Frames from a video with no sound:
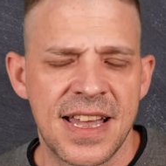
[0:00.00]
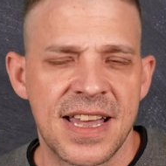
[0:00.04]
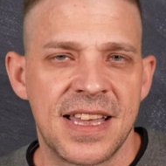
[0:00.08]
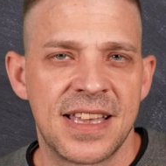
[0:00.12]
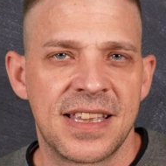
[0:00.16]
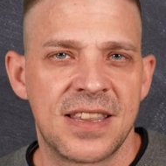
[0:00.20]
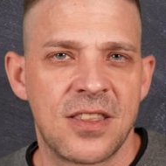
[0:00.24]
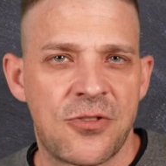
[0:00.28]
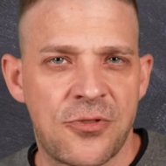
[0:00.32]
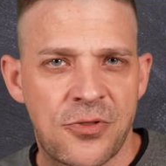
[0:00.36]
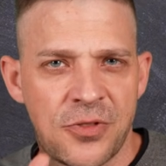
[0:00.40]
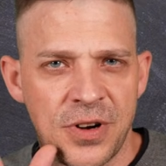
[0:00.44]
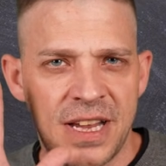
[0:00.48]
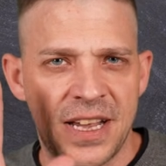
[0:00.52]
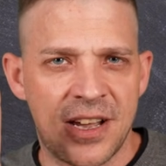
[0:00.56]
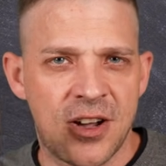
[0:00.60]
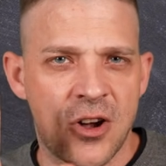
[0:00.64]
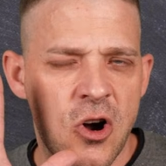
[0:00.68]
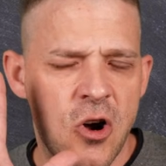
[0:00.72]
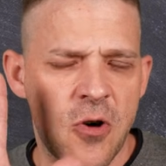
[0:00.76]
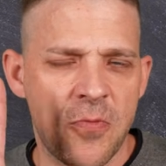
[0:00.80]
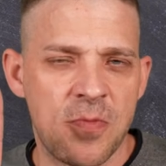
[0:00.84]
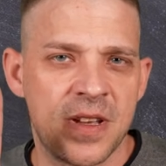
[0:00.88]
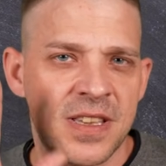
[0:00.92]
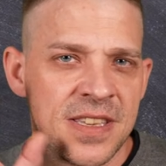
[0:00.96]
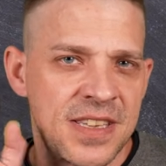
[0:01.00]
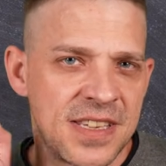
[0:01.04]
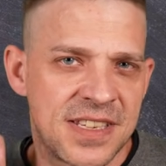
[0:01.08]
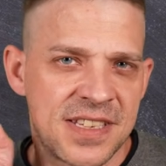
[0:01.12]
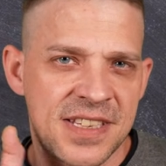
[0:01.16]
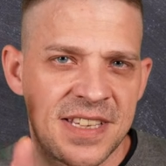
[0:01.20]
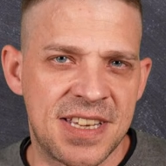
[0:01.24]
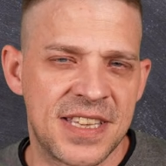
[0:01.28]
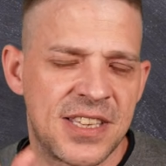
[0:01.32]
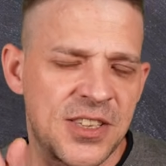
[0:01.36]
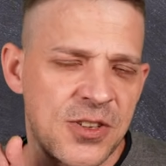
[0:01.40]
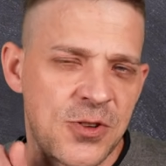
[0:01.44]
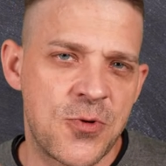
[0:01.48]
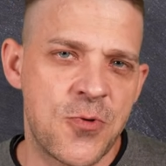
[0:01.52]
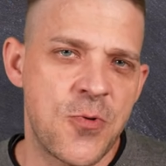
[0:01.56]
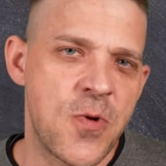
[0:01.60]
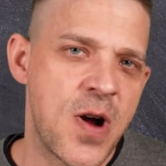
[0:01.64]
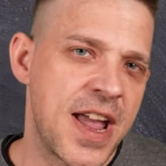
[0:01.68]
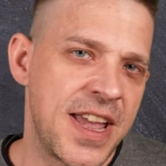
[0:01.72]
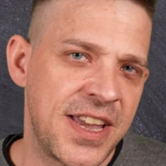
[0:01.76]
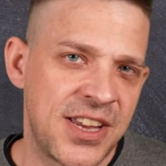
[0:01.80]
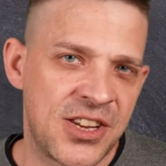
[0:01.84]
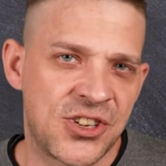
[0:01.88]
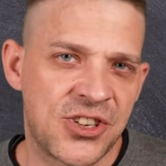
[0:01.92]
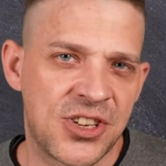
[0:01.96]
3 common
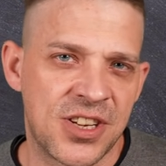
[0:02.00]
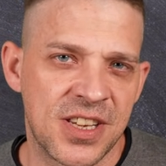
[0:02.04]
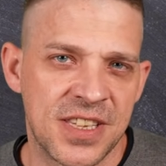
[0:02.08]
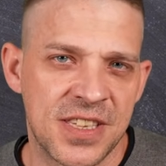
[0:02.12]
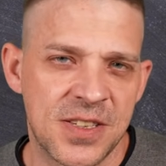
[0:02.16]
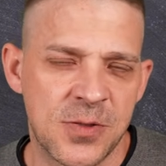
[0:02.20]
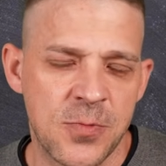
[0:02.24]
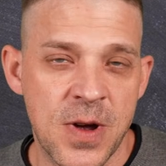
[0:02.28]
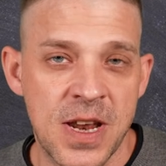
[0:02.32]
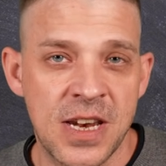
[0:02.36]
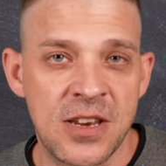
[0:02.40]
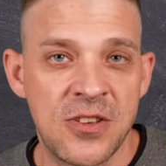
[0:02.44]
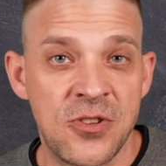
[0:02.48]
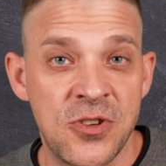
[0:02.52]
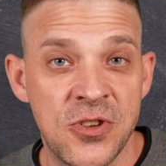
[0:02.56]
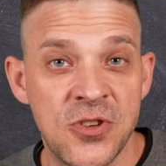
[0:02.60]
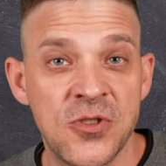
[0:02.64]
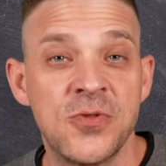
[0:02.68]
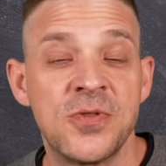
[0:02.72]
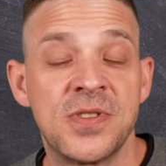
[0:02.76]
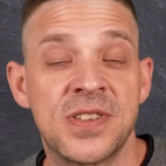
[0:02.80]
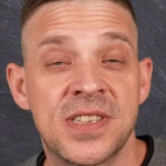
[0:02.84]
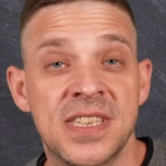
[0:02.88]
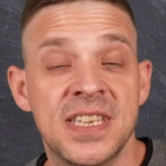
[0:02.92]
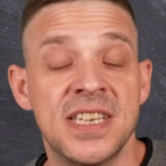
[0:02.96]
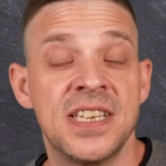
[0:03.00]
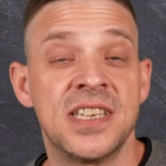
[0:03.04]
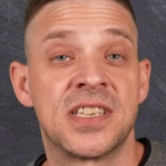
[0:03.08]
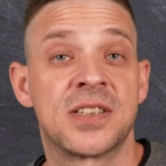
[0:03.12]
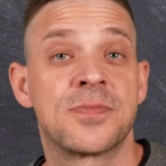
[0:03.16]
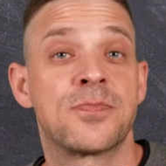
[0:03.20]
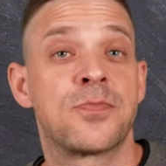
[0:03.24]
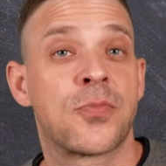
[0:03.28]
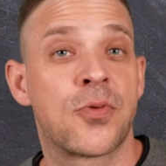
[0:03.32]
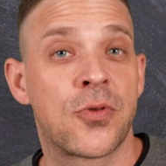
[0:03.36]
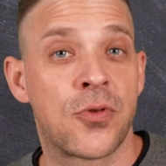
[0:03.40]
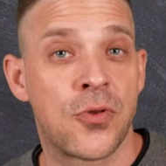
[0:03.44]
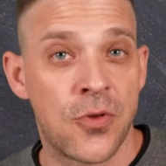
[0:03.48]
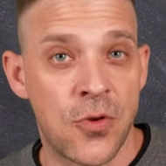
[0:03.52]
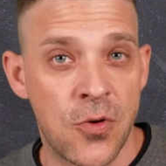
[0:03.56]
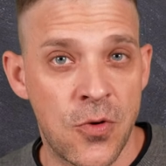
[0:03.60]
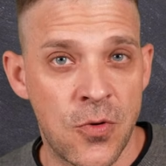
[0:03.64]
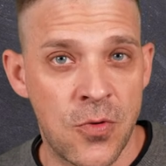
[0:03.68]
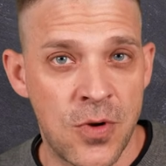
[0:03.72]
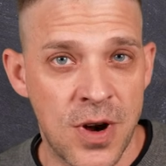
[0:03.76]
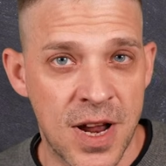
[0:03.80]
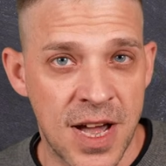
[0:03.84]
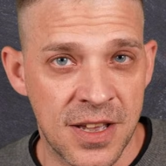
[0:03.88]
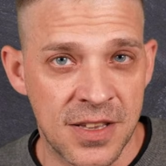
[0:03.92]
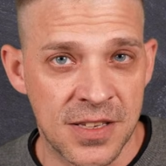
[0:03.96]
situations when you use these
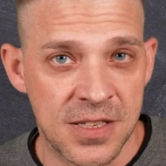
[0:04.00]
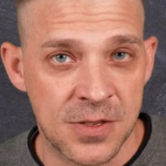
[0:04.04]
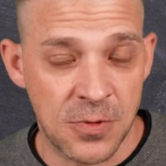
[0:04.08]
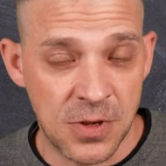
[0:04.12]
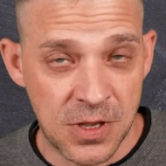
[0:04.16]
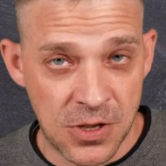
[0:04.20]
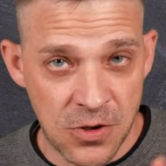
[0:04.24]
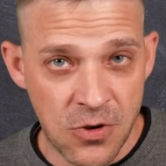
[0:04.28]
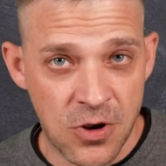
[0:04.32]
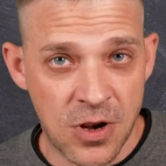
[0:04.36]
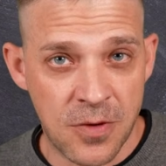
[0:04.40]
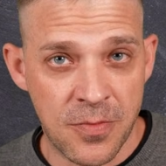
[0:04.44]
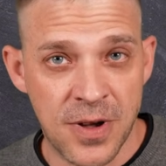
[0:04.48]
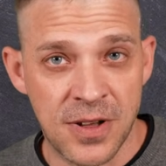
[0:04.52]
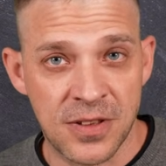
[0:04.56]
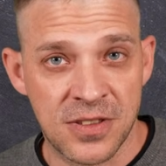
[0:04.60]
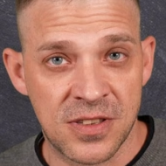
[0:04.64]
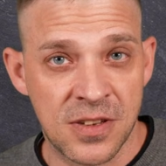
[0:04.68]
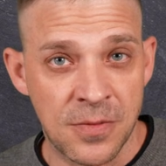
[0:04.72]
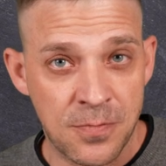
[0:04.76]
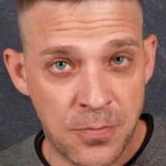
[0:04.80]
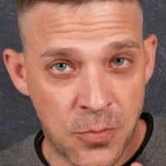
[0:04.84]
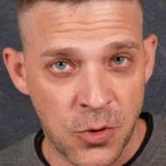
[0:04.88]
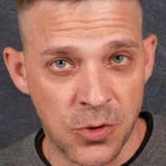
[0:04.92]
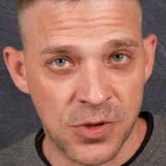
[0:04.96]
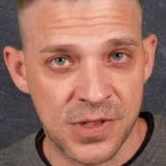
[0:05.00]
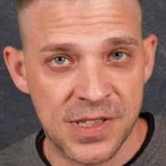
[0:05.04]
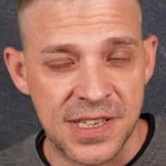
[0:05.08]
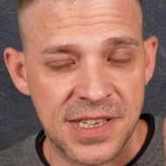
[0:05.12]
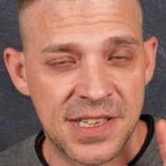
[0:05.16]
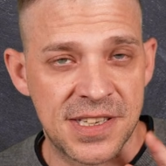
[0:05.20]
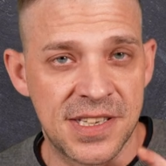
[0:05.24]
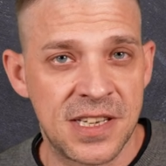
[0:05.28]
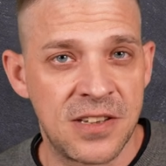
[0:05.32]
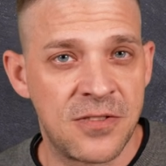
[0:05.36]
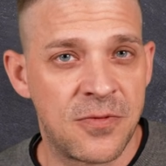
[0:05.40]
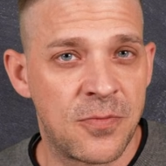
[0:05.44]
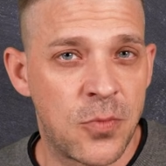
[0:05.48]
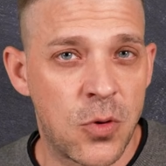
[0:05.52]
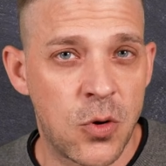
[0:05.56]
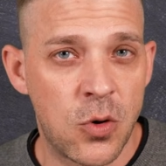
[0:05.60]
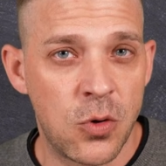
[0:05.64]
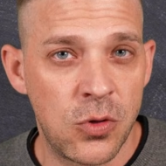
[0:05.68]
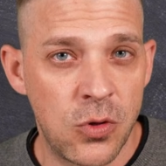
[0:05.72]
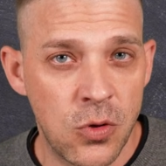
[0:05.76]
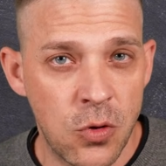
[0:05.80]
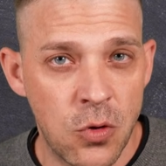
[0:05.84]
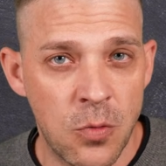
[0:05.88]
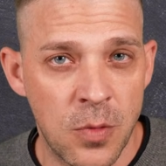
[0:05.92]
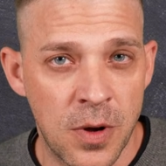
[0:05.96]
pronouns. We talk about the possessive
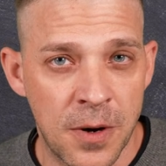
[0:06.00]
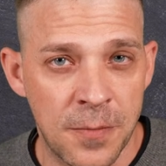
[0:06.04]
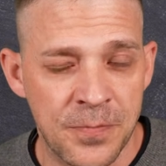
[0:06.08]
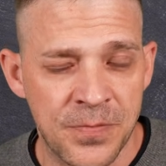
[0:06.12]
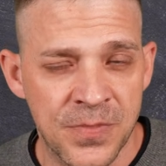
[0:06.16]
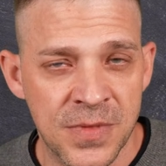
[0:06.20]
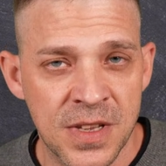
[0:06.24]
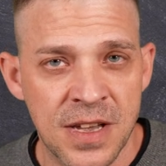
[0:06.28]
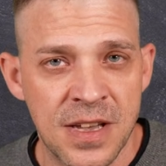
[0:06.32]
pronomen.